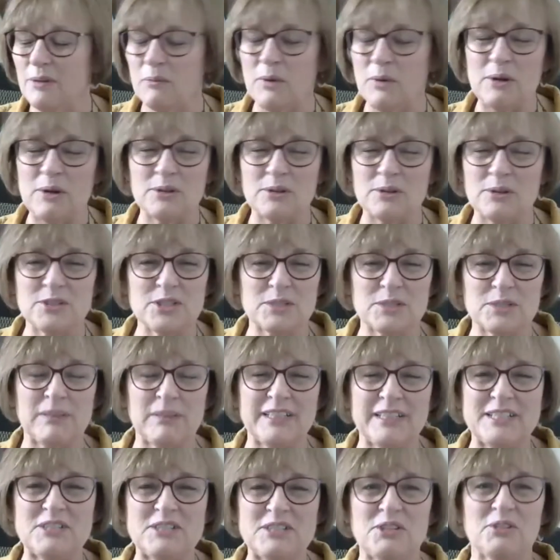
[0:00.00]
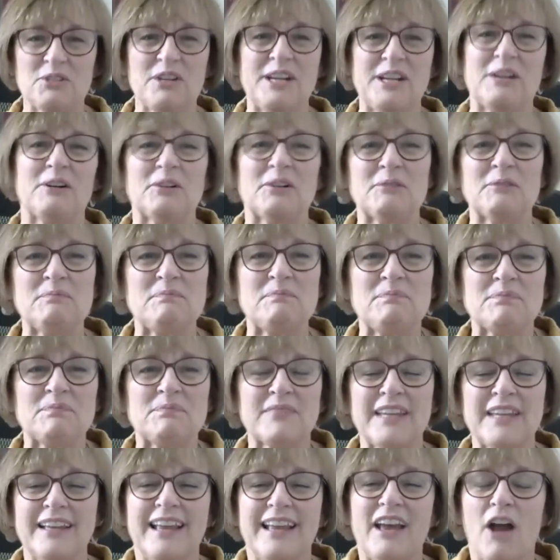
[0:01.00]
we are just pleased you're here.
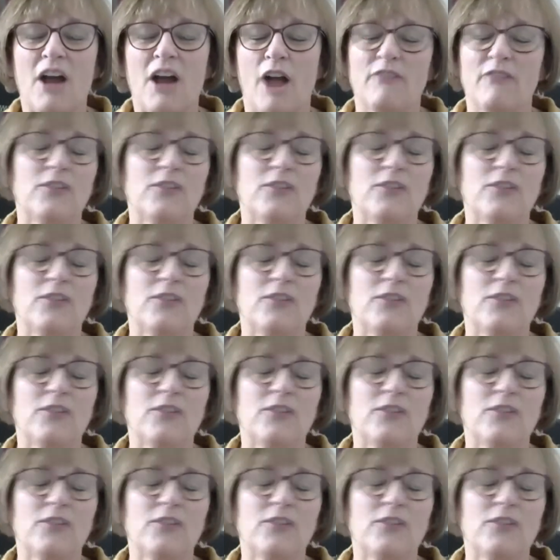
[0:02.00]
Our